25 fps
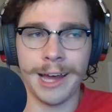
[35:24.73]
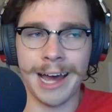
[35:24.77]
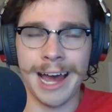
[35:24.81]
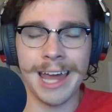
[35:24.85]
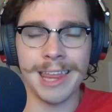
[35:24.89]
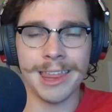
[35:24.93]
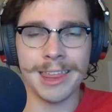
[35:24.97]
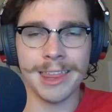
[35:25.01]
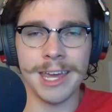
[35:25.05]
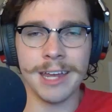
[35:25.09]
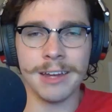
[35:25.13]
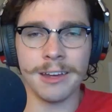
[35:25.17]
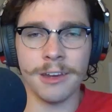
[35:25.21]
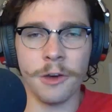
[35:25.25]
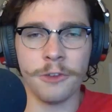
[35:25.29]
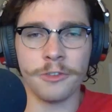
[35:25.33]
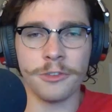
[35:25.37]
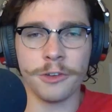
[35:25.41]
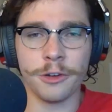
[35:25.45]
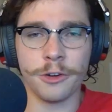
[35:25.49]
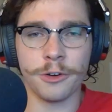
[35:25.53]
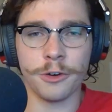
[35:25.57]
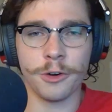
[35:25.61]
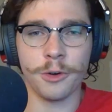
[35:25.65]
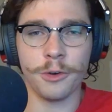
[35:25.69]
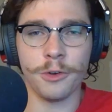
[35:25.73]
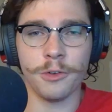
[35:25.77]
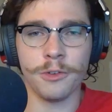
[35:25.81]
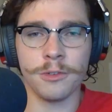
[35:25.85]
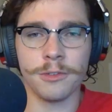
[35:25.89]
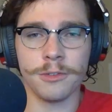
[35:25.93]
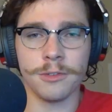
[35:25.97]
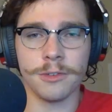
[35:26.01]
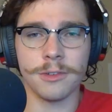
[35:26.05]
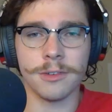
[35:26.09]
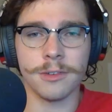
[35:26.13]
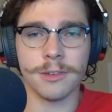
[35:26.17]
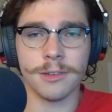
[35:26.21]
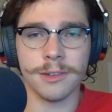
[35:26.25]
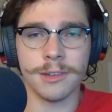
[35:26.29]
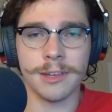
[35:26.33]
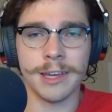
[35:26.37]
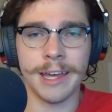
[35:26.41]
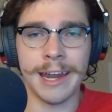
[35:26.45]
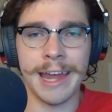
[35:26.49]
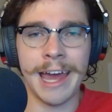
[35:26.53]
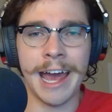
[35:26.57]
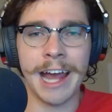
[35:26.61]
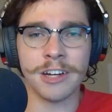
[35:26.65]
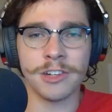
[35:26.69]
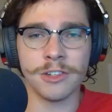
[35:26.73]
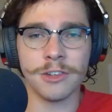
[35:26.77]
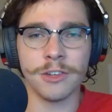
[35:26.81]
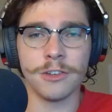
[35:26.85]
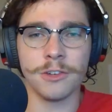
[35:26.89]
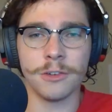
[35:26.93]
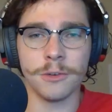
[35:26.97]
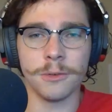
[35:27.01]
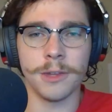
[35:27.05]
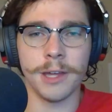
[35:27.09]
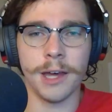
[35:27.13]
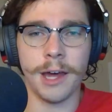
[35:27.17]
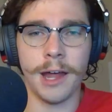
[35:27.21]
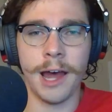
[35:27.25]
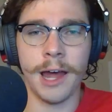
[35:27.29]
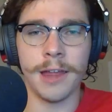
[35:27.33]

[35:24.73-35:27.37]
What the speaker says: I think Nelson Cruz can actually do that.